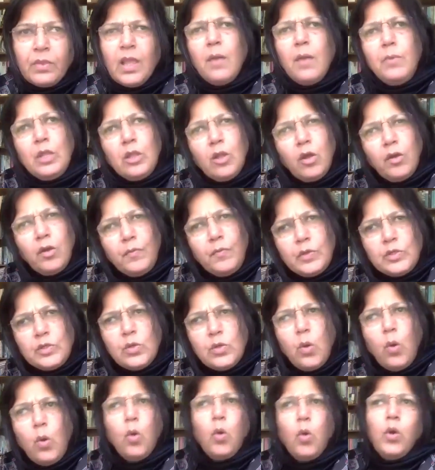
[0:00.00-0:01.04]
And we thought it
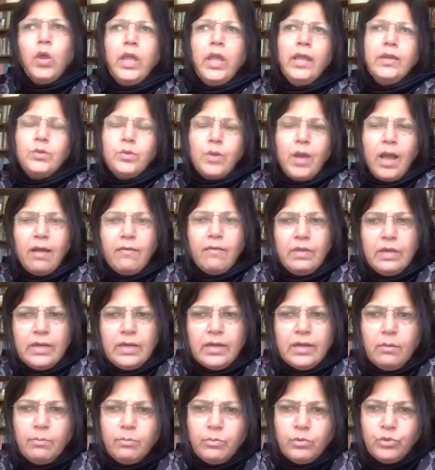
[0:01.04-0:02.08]
was okay to have a
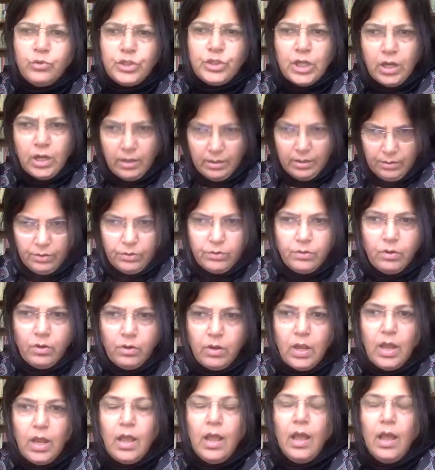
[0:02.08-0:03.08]
little puja, you know?